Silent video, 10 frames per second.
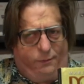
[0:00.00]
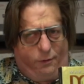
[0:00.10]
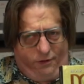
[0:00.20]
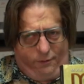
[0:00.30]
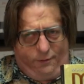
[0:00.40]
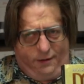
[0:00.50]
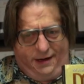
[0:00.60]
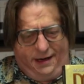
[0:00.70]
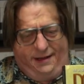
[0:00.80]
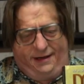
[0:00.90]
more than
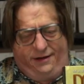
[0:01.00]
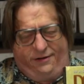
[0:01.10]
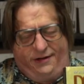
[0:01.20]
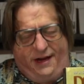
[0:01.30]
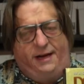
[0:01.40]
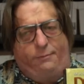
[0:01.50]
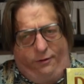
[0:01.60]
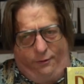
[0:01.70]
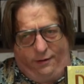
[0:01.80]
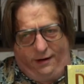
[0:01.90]
one, and I think it'll take
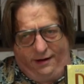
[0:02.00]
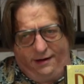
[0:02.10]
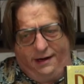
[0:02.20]
more than one.